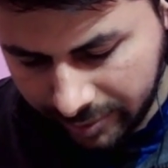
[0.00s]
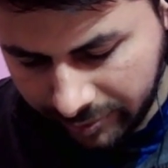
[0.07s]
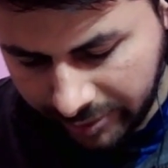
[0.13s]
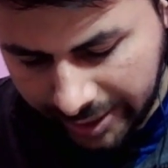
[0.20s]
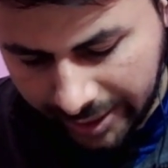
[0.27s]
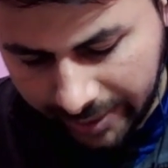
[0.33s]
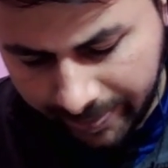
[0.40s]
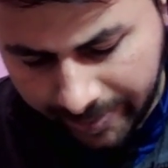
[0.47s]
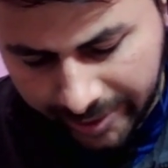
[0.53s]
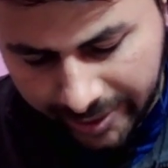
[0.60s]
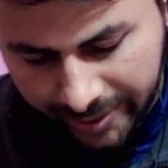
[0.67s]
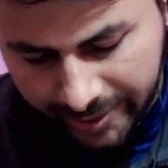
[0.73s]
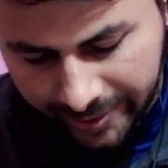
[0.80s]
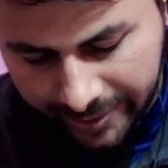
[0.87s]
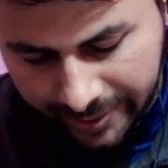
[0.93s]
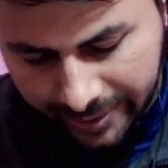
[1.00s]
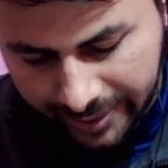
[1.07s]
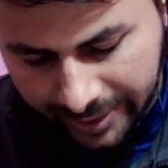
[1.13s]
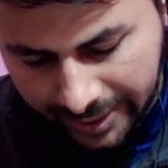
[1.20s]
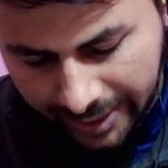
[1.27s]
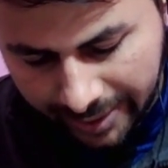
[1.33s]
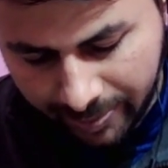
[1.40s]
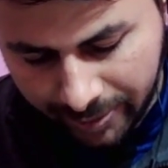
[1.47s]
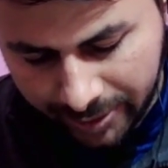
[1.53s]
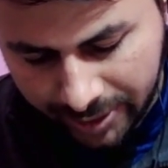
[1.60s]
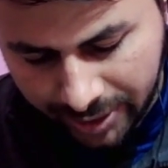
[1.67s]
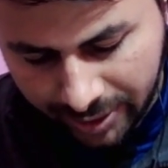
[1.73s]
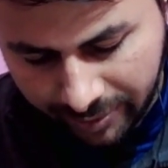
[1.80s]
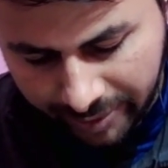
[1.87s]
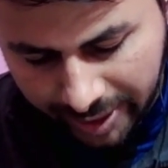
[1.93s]
we keep it at
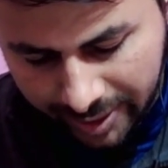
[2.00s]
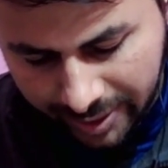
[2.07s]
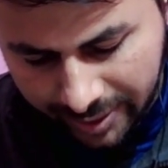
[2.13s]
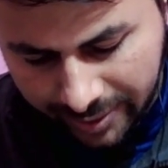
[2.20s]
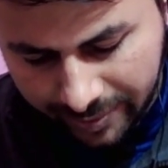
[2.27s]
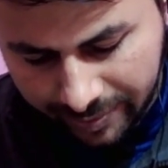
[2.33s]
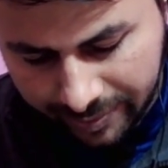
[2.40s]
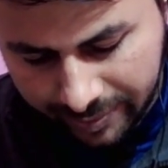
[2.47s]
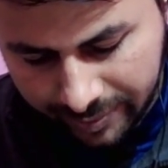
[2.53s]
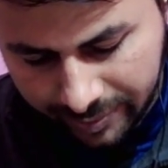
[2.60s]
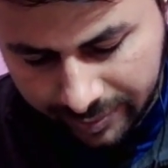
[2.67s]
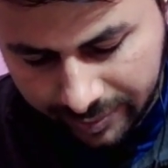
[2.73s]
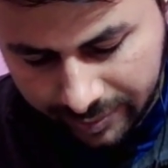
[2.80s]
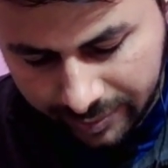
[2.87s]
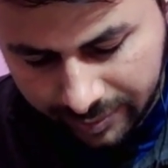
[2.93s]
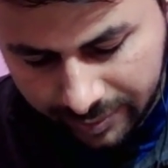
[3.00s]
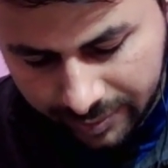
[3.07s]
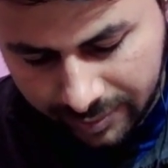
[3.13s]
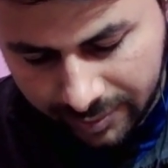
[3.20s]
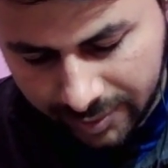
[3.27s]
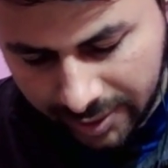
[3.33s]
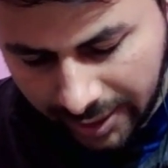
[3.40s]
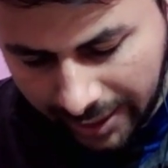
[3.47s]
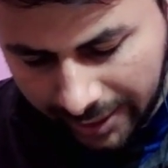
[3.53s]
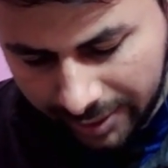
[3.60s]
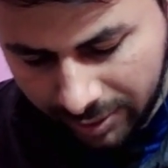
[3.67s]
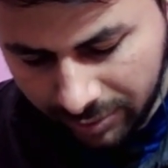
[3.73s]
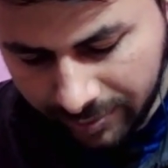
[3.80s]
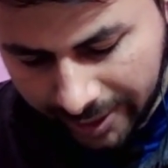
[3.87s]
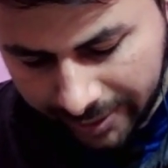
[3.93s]
position vector
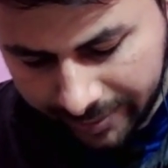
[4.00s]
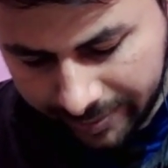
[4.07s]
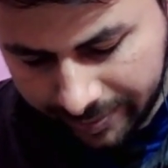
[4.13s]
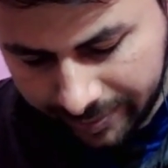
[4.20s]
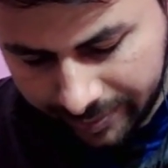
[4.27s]
R2 bar.